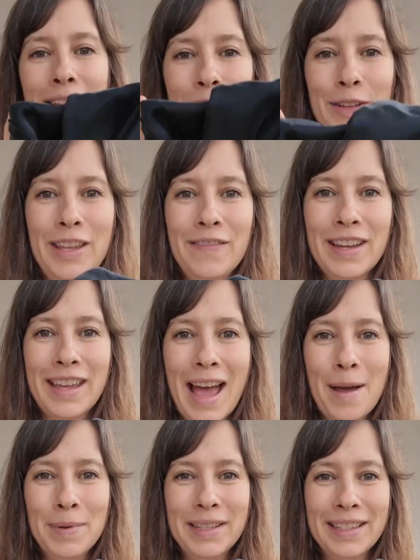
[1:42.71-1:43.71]
You leave a
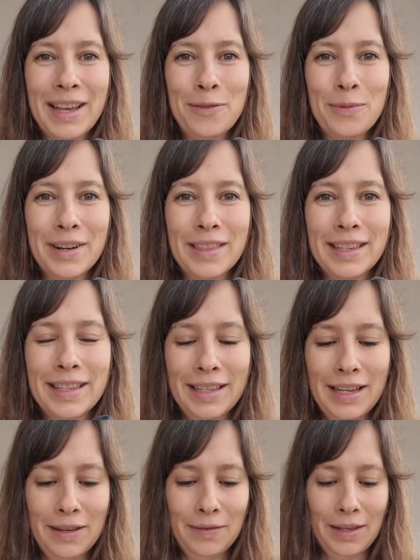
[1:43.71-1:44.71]
gap inside one of the
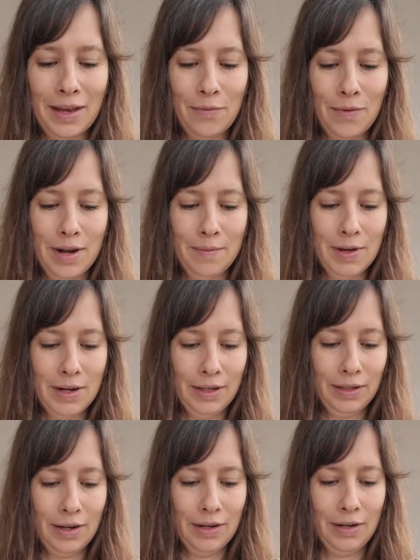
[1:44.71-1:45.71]
sleeves, and what I'm going
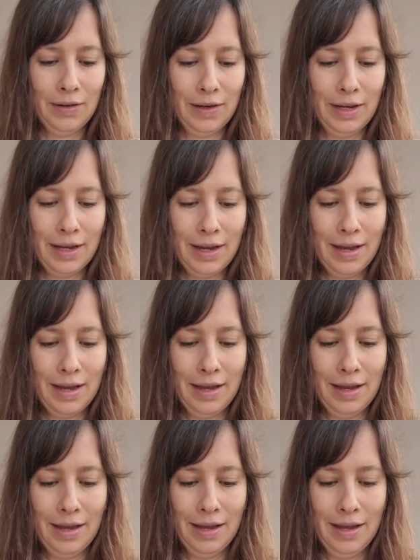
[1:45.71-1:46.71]
to start doing
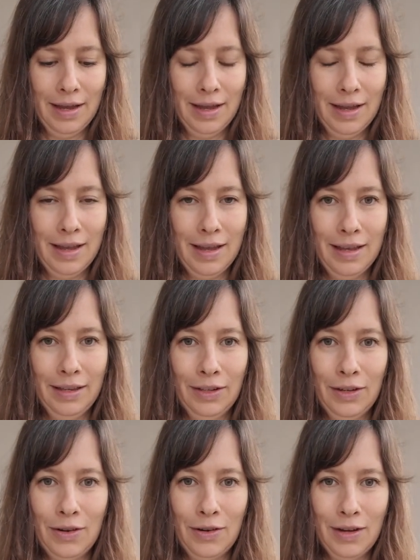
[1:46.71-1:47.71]

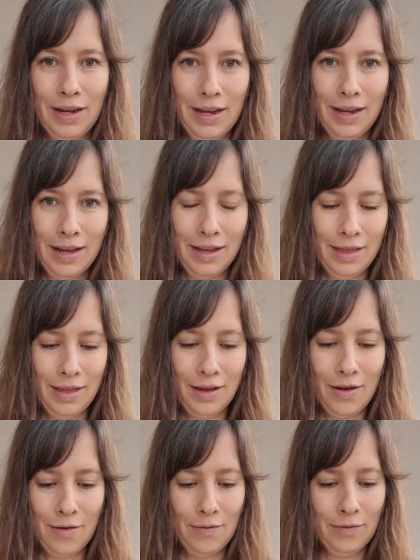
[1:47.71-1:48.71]
is turning the
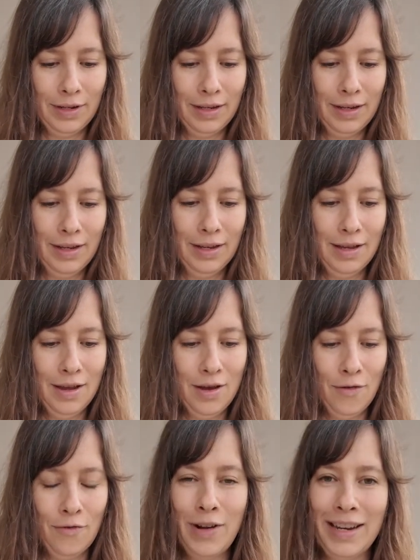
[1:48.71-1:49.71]
coat
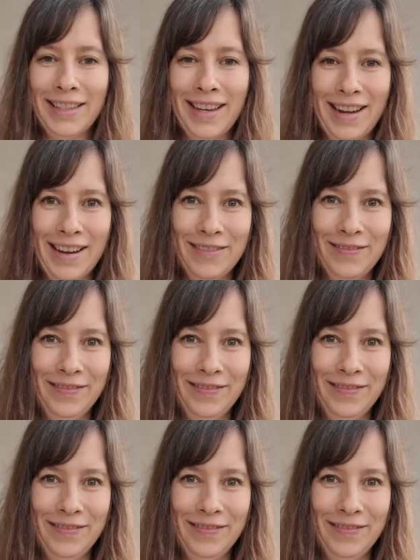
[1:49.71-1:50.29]
right side out.